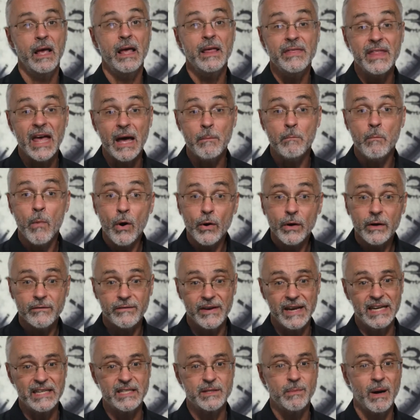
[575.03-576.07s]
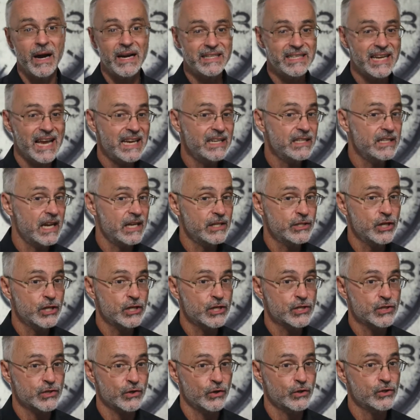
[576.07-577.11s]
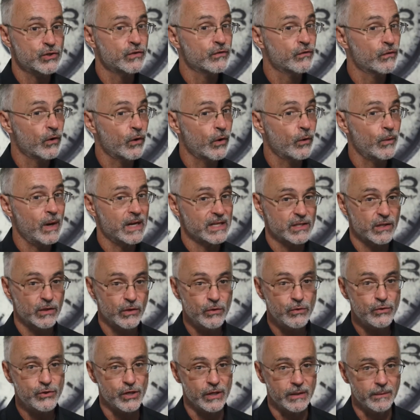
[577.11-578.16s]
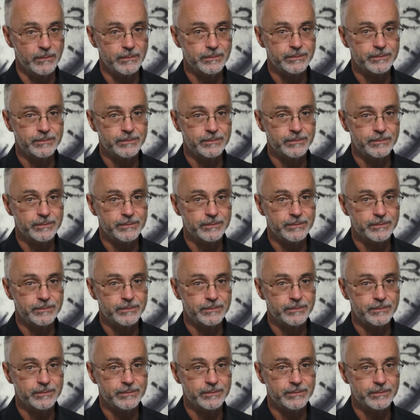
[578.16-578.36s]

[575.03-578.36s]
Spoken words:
that motivates my tendentious search for a resolution.